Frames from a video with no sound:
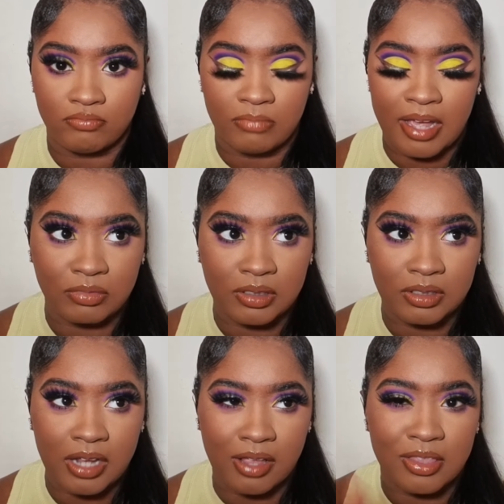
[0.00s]
Like,
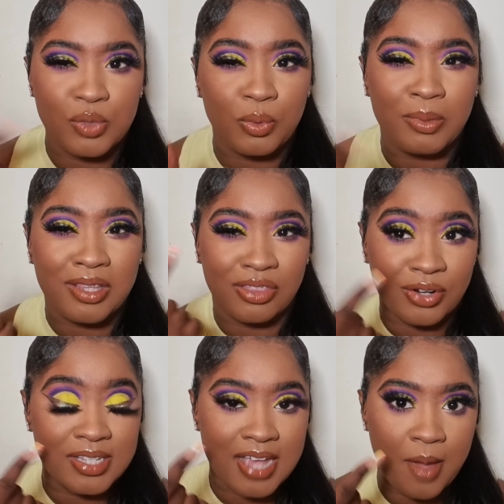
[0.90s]
yeah, this would be the
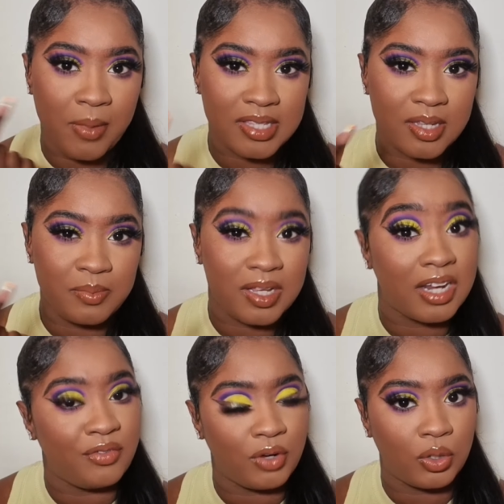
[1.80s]
3rd time attempting a
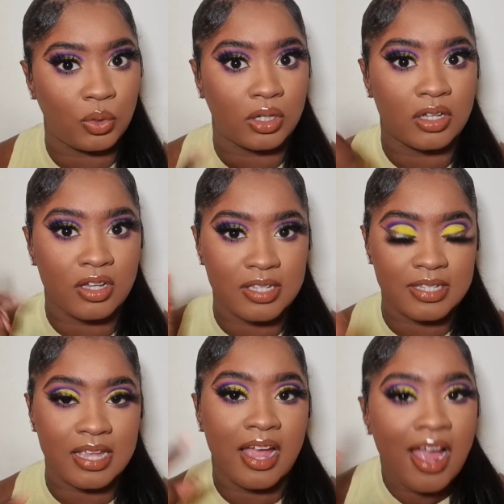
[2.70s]
different look, because
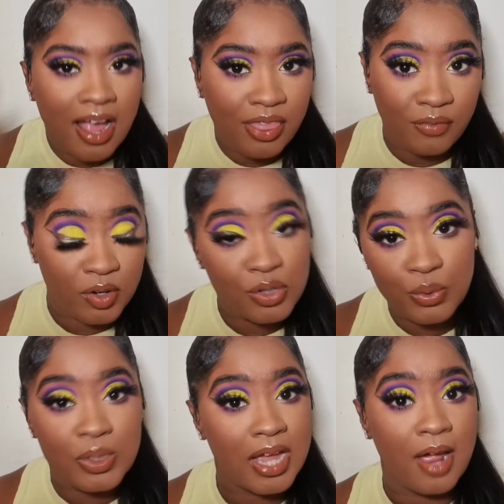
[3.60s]
the first 2
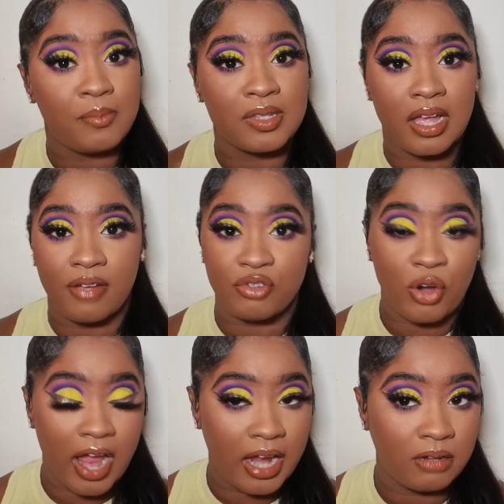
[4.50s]
times I've
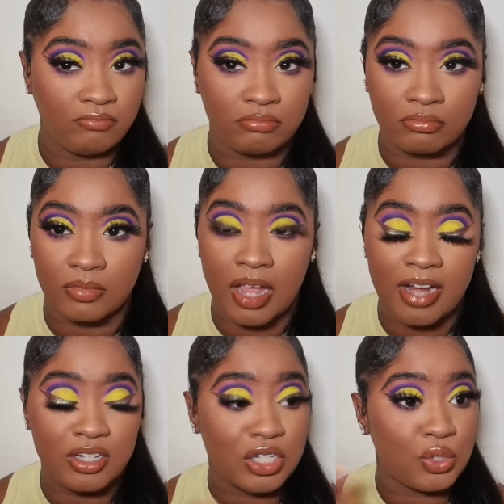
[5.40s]
tried
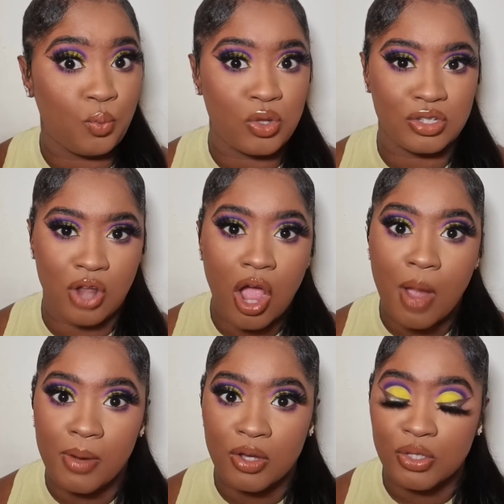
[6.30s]
and just was not
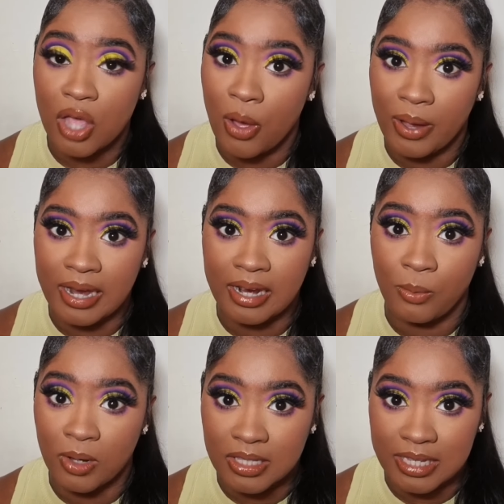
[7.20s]
coming out to how I
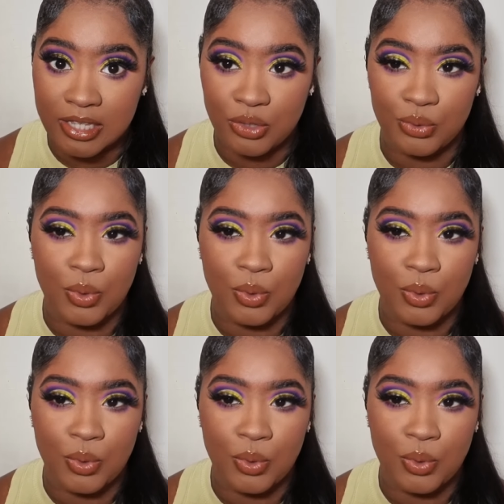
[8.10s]
wanted it to.